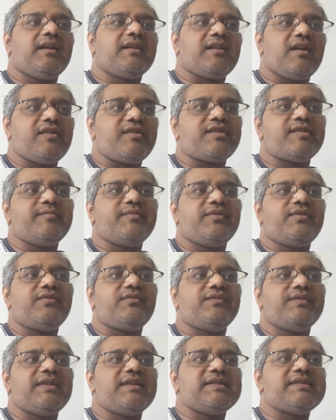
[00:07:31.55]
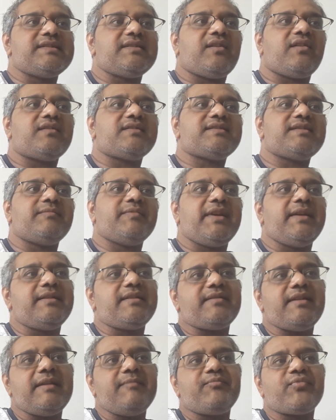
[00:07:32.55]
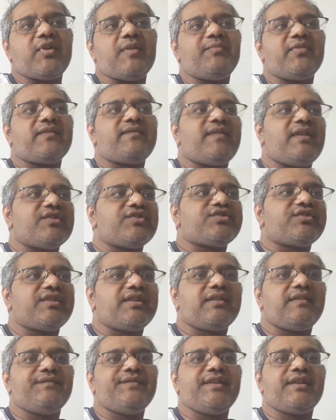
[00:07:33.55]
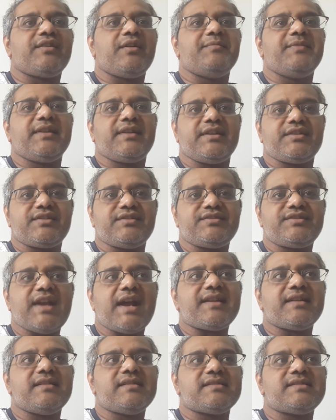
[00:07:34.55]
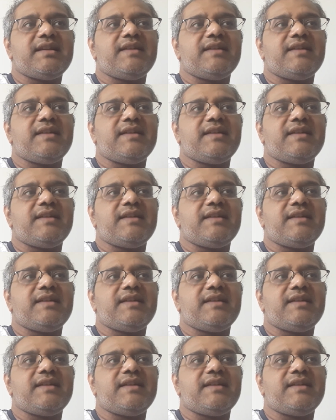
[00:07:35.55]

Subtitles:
contribute to this, or some improper functioning of the communication channels.